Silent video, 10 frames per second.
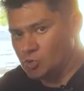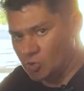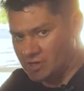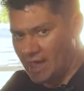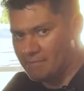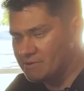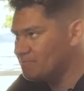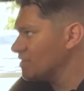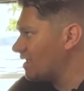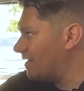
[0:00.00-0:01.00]
door gap.
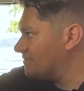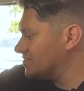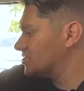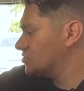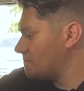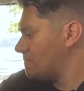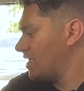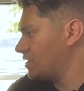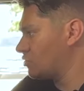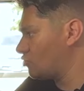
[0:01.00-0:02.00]
And this is your
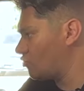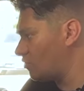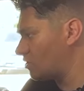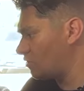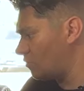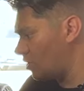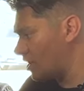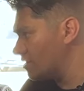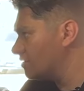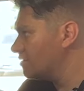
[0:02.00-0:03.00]
main critical
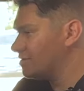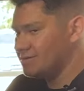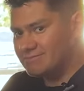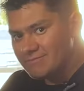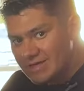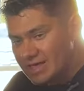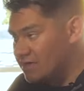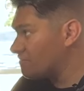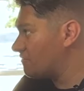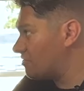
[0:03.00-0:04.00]
one.
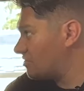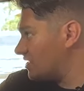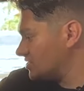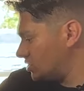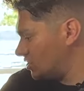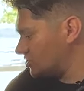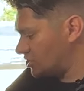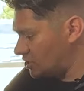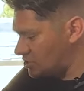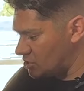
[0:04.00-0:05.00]
If this looks
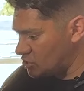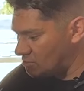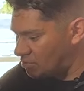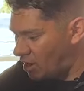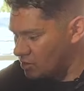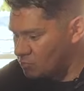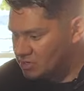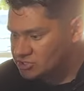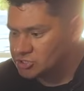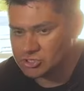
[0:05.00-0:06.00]
good, your bottom
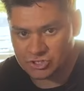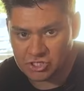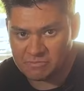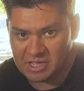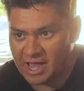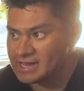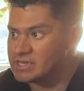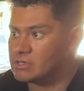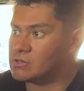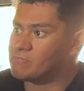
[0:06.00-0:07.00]
one should be
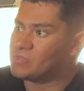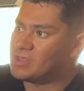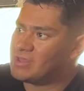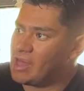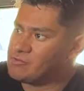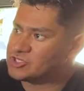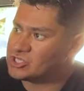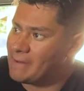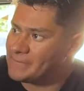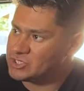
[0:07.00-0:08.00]
ideal. And there's
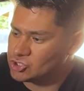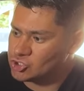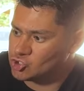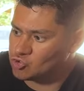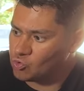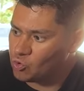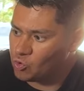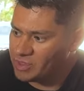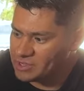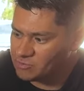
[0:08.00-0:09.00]
not much
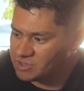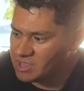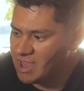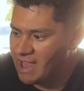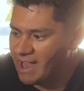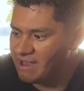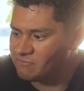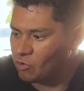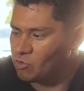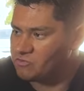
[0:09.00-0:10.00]
control that you really have
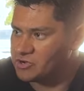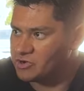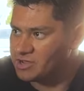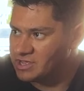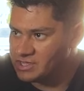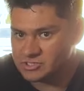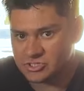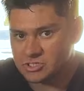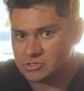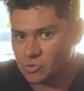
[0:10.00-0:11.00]
over your
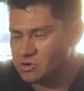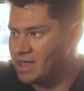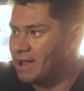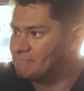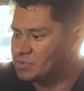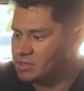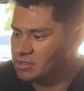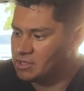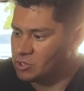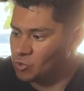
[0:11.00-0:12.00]
hinge door gap.
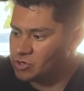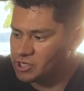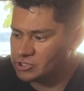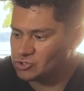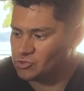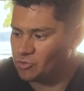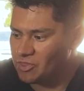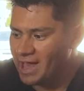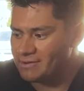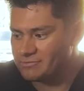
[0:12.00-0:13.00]
In order to
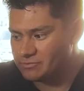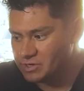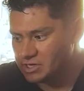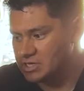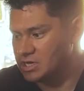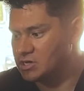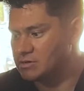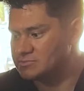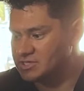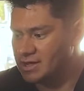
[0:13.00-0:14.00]
control that, really it
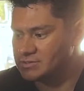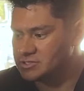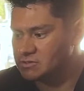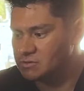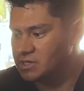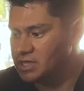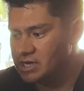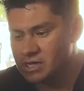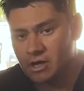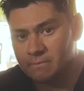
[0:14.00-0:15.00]
comes down to
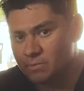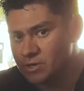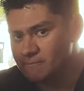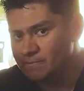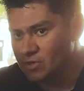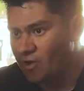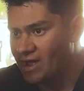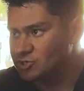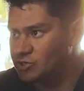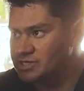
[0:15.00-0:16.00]
heating up your
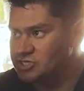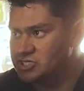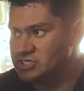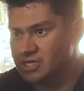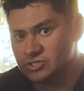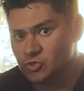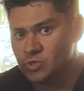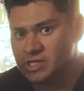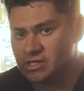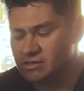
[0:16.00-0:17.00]
actual hinges and
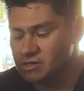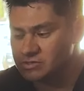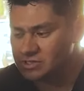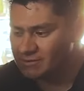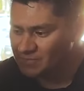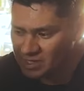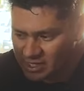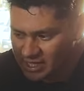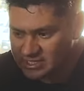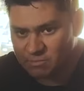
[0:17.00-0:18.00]
tweaking those.
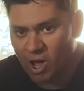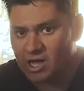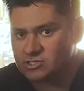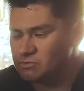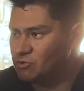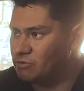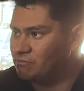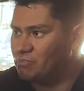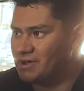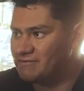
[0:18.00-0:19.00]
It's
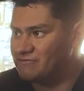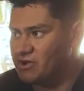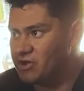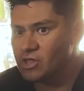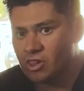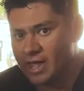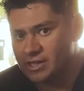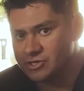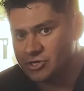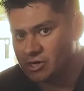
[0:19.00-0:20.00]
possible, but very
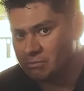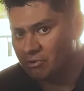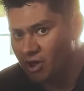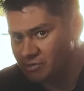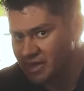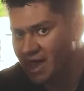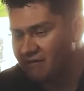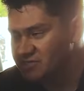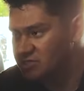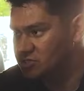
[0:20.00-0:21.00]
unlikely you're going to probably
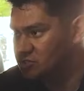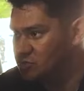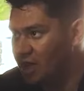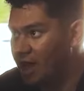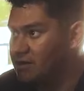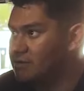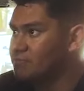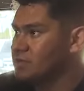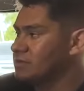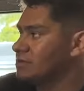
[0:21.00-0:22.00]
have to do that.
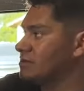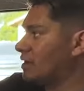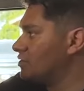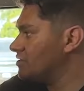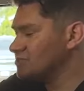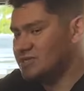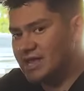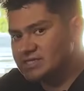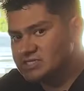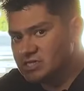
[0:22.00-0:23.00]
Now here's the
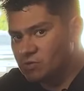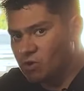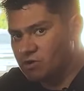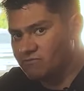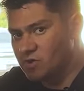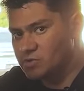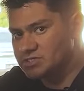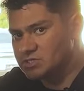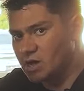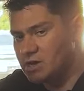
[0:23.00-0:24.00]
next thing you want to
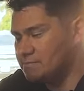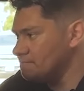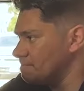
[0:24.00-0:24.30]
focus on.